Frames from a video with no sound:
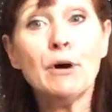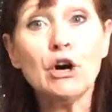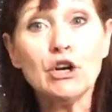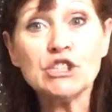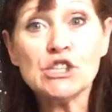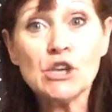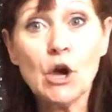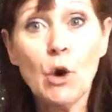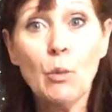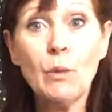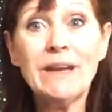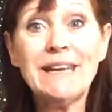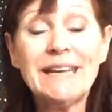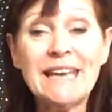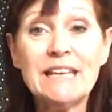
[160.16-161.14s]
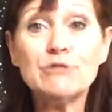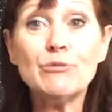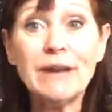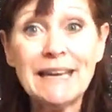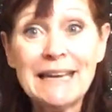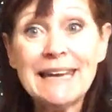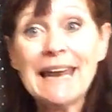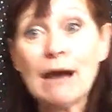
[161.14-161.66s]
But we need
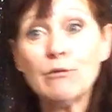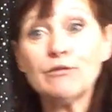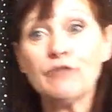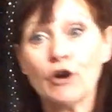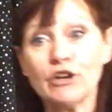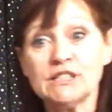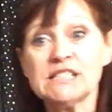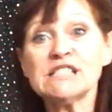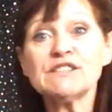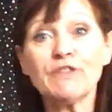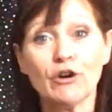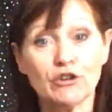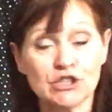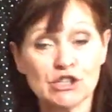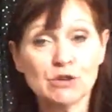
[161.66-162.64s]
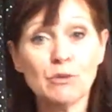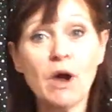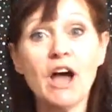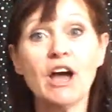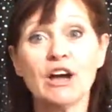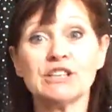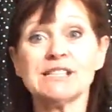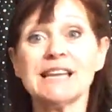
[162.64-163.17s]
really loud voices for it to
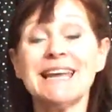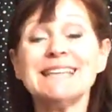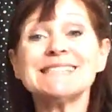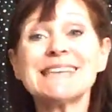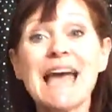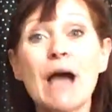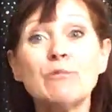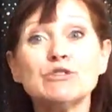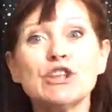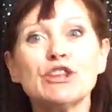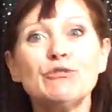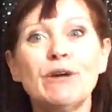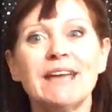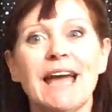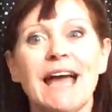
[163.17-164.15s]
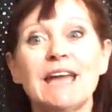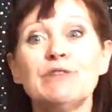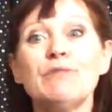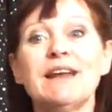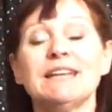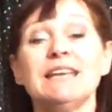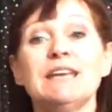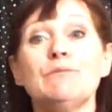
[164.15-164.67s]
work. So let's count to three. Are you
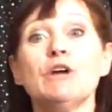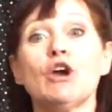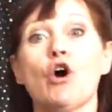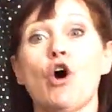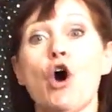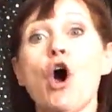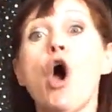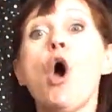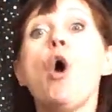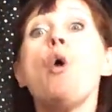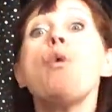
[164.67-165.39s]
ready? Here we go.